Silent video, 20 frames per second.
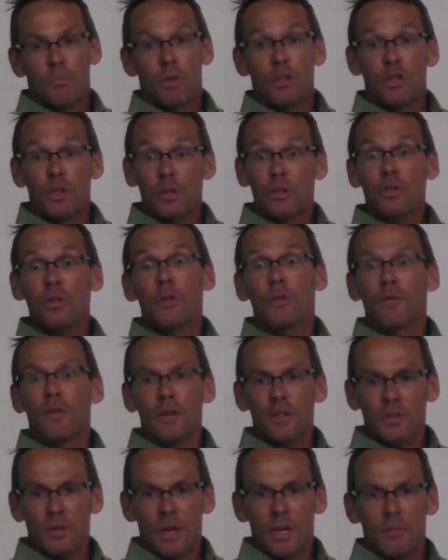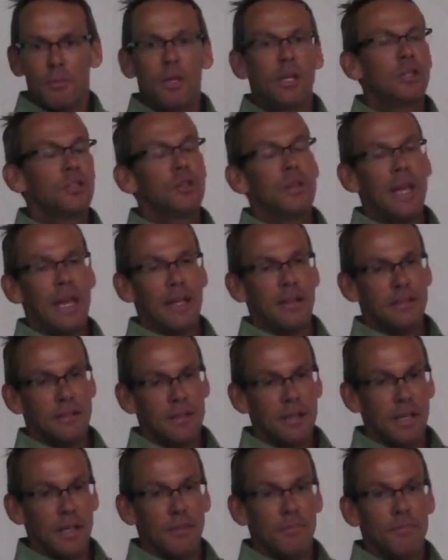But you're so frustrated because you can't
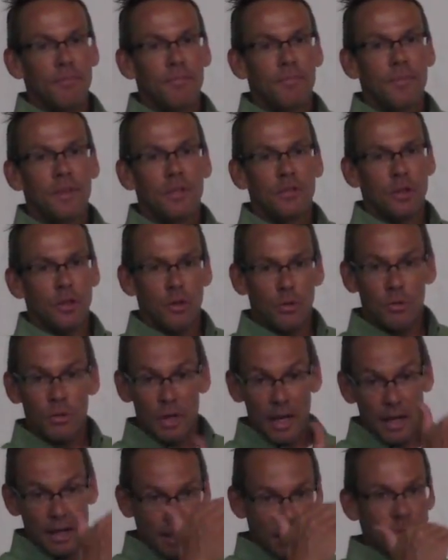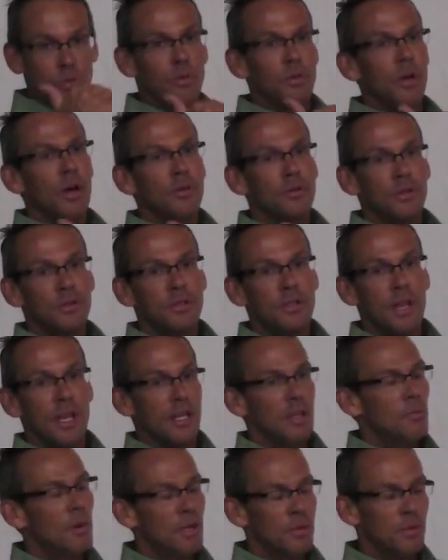sleep. So you get into an altered
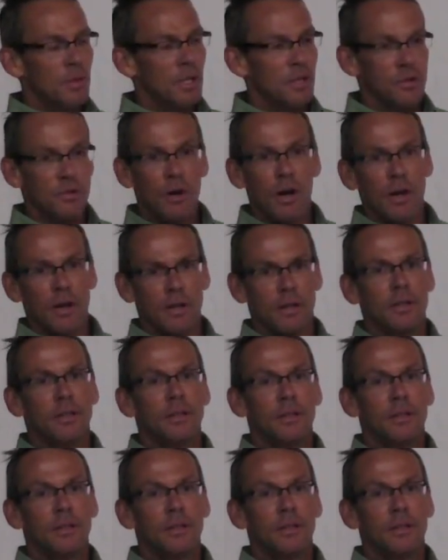state. You might as well get drunk.